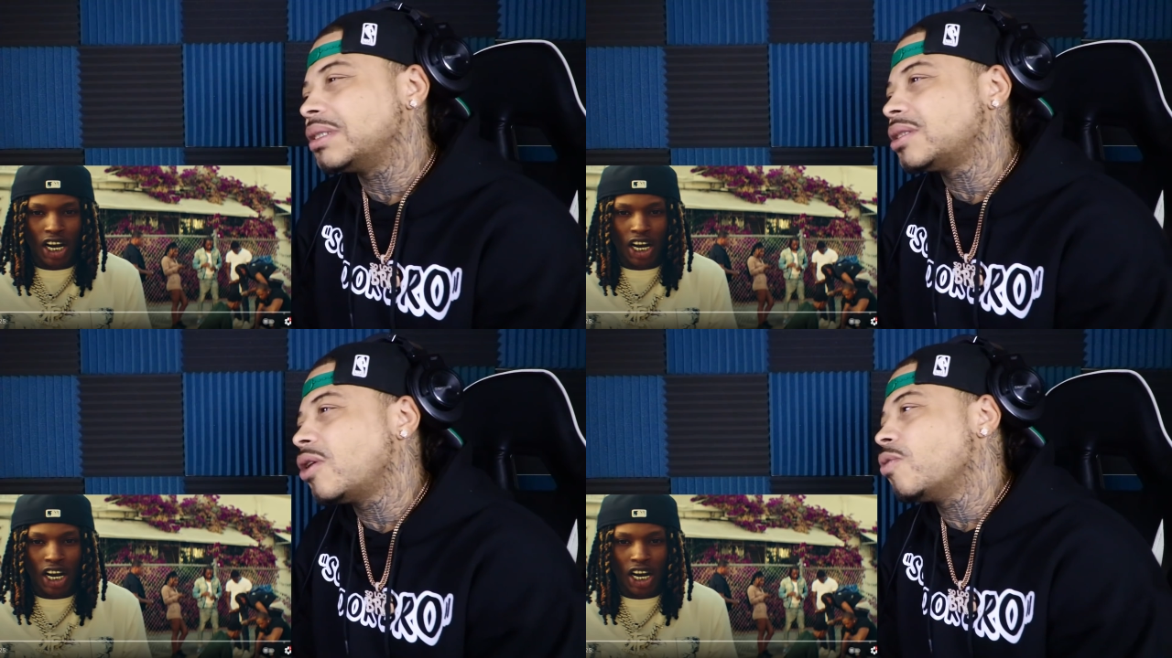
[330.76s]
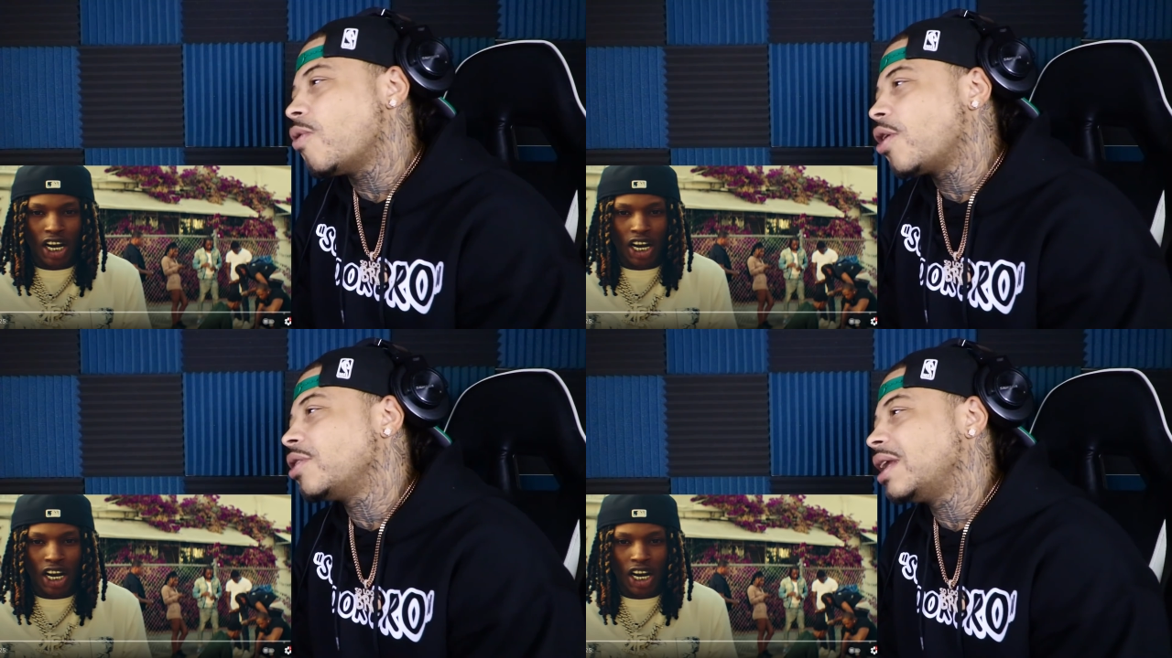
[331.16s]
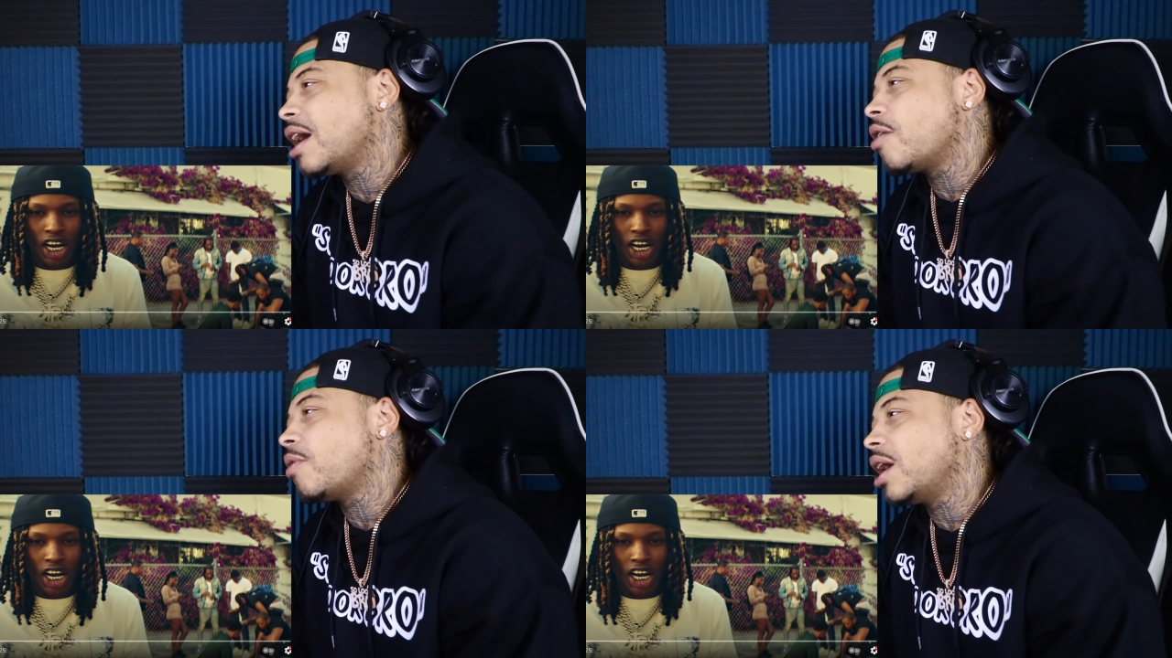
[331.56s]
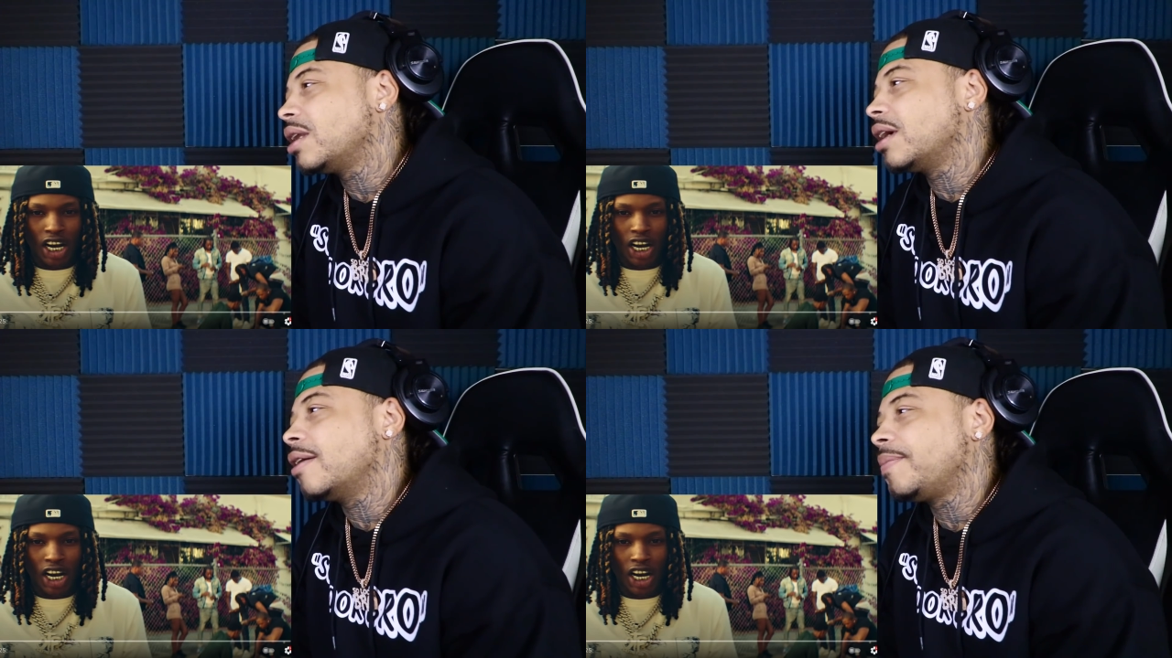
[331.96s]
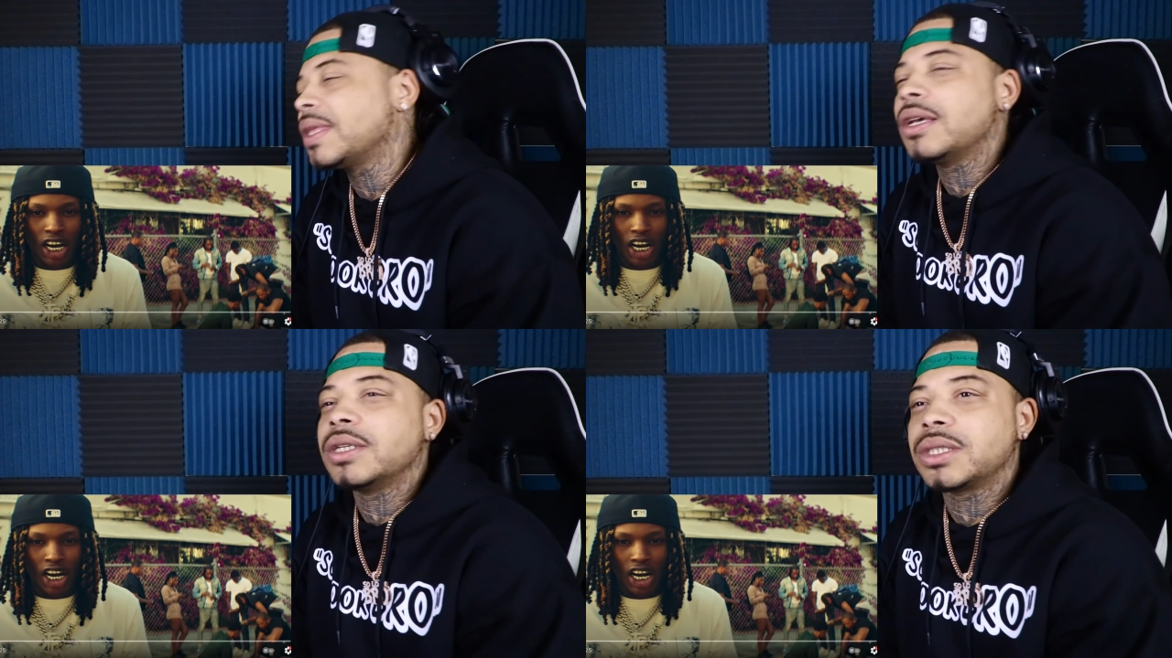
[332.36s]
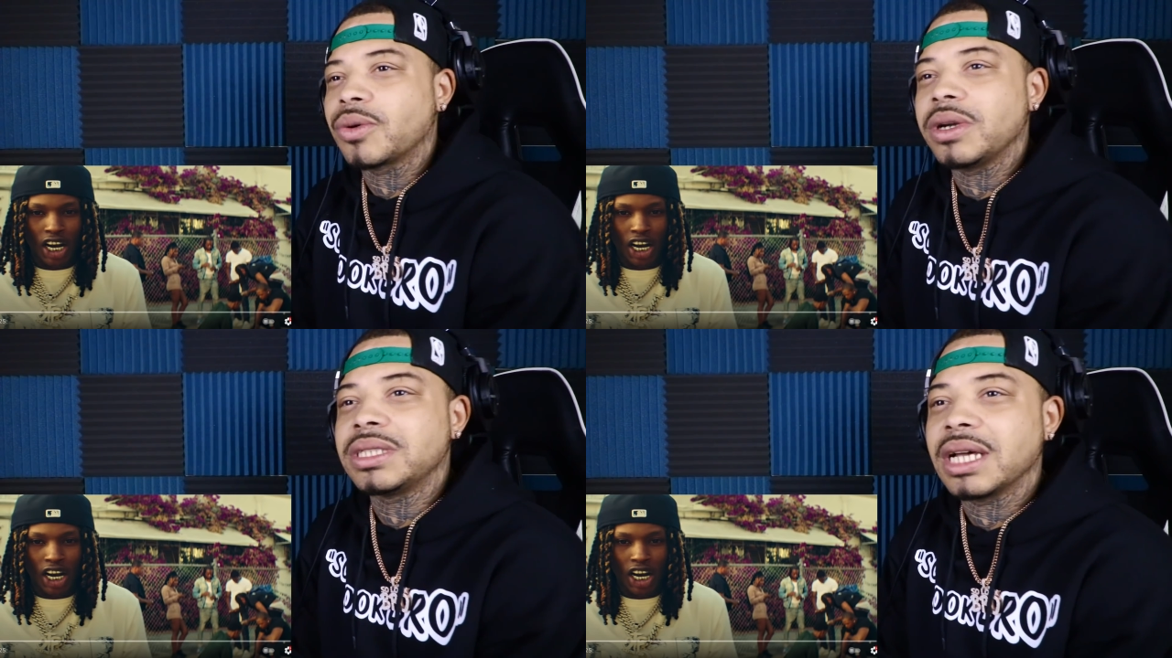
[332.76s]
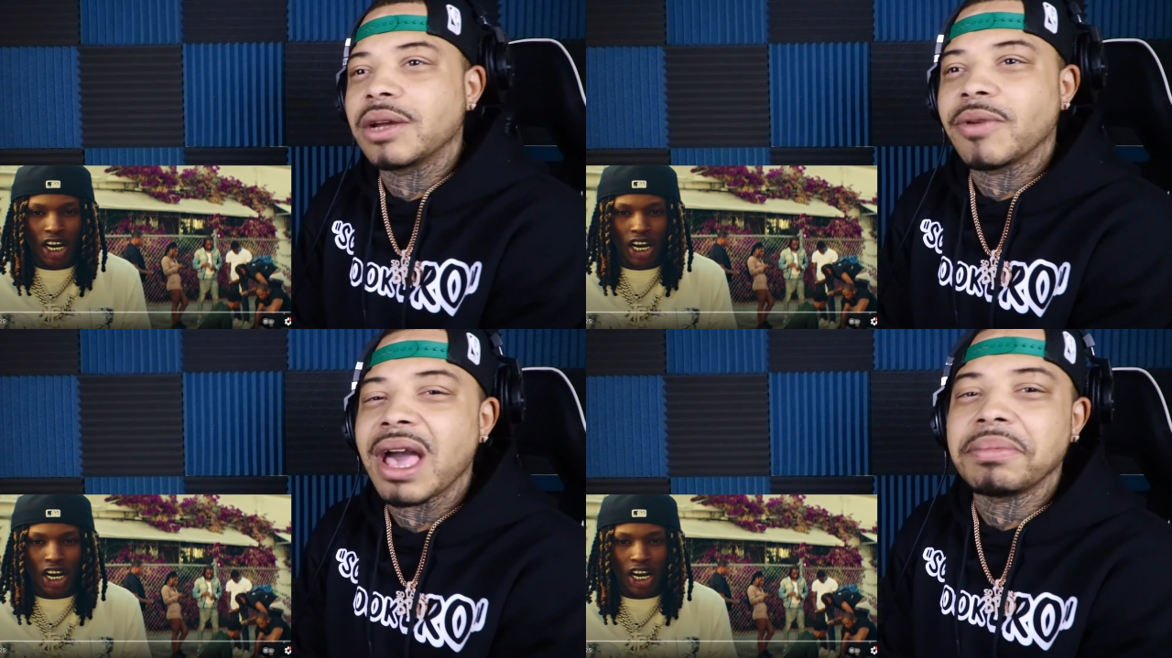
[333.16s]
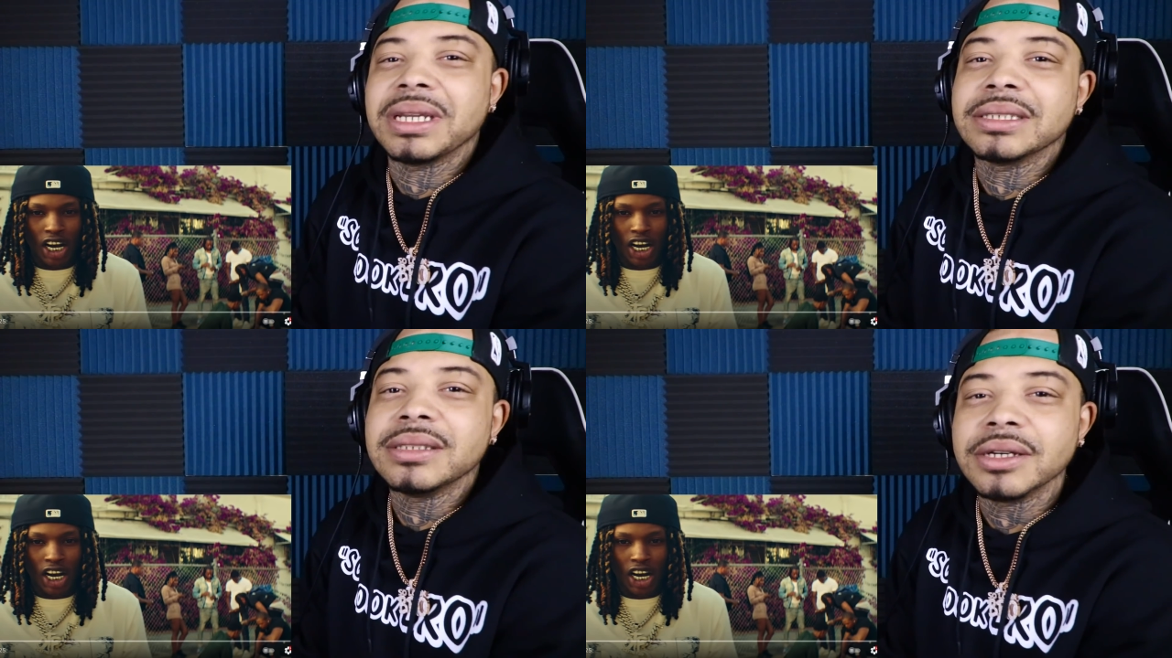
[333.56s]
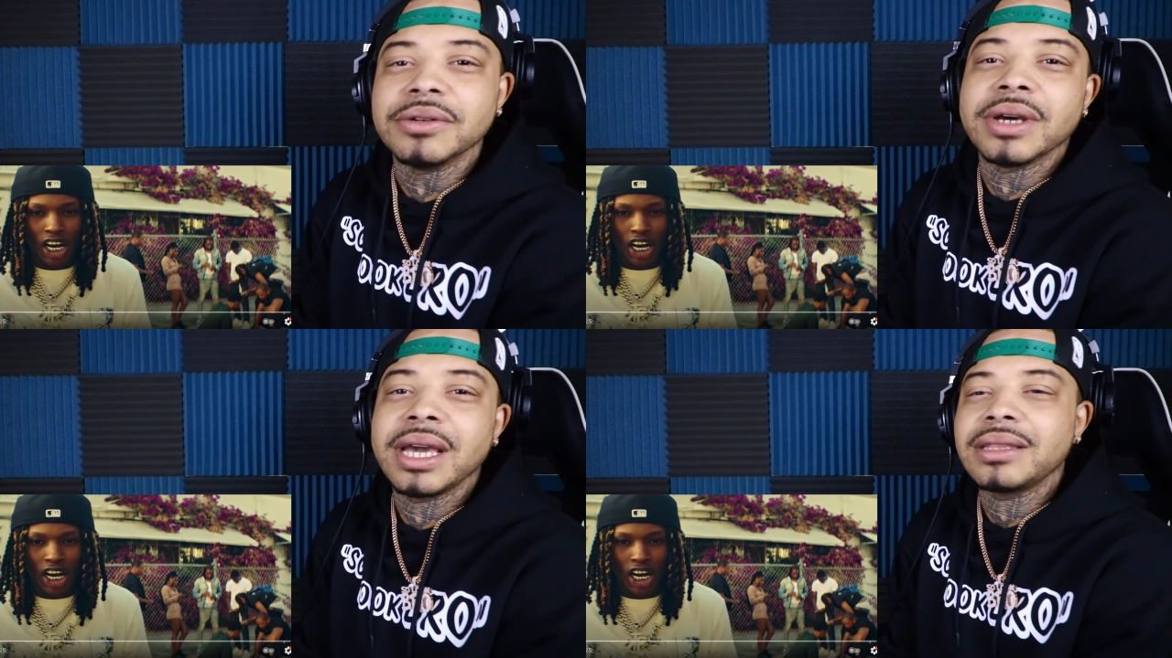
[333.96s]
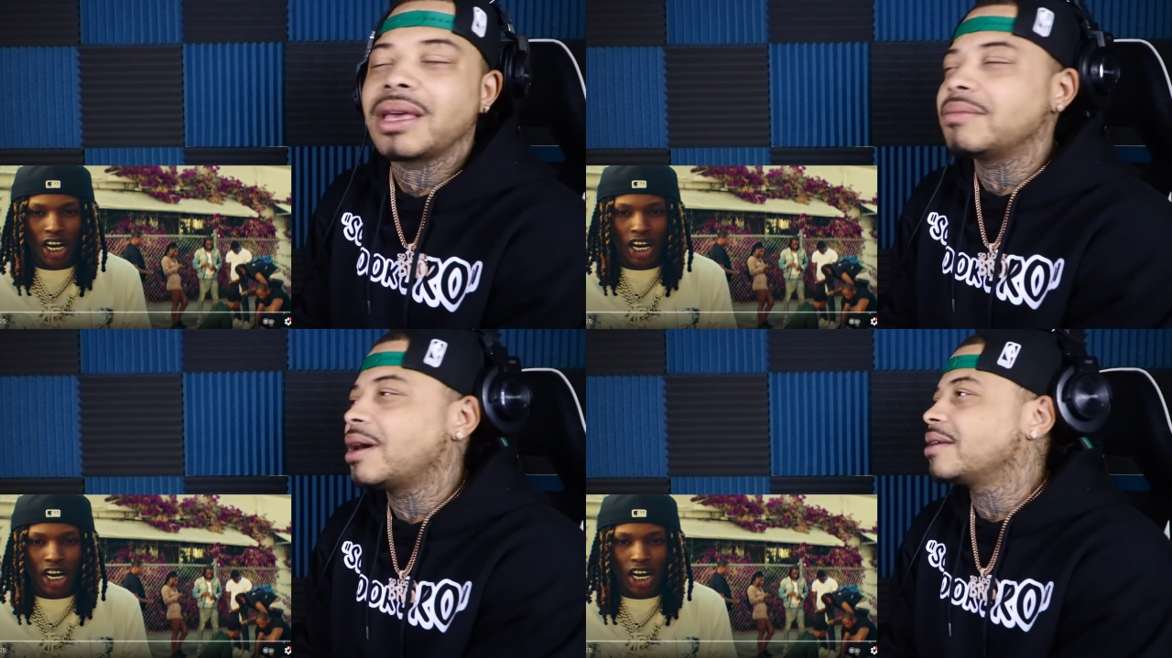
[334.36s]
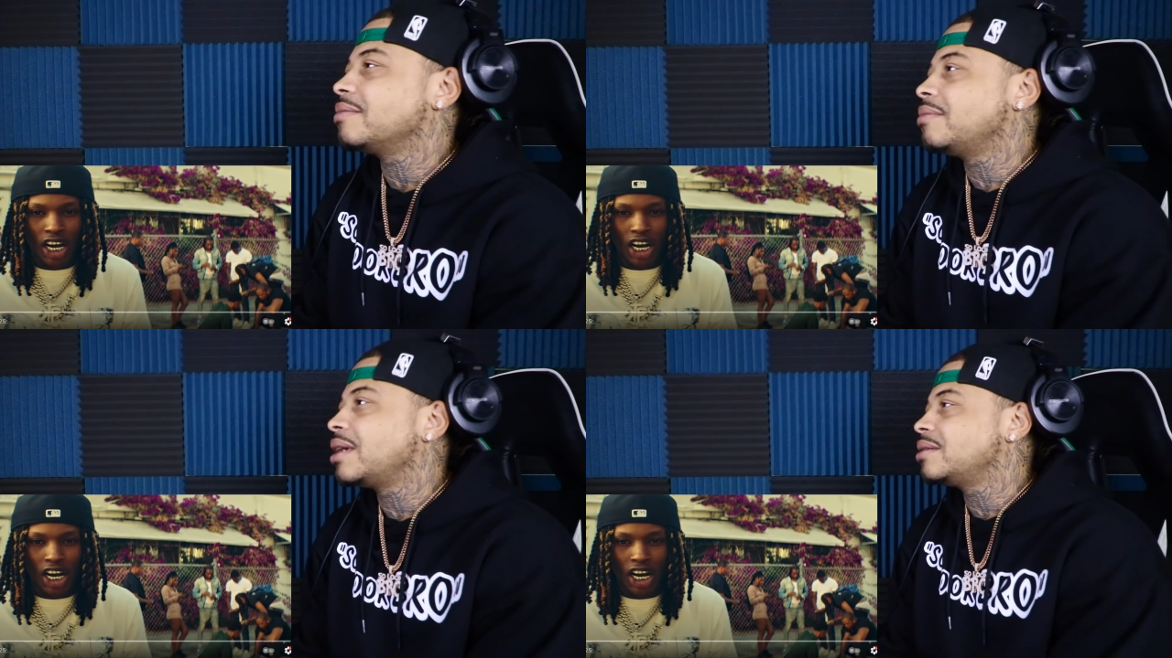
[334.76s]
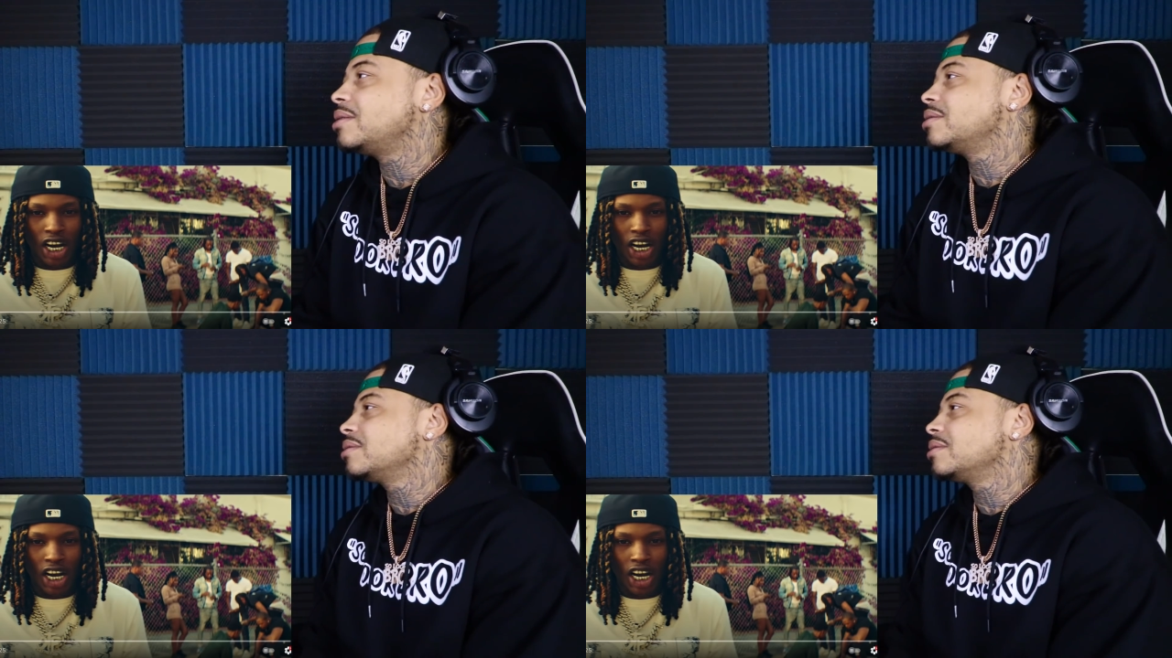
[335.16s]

Speaker 1: is so watered down right now. Storytelling rapping is new. Ain't that about a bitch?